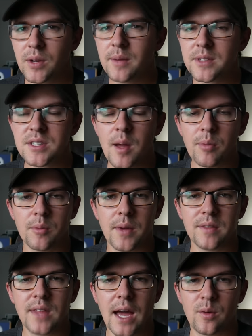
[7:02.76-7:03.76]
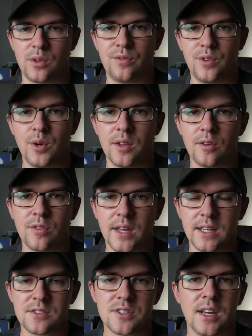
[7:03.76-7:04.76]
but I'm gonna supplement that with a few other
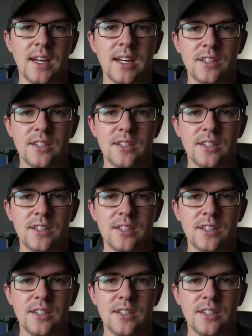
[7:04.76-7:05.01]
things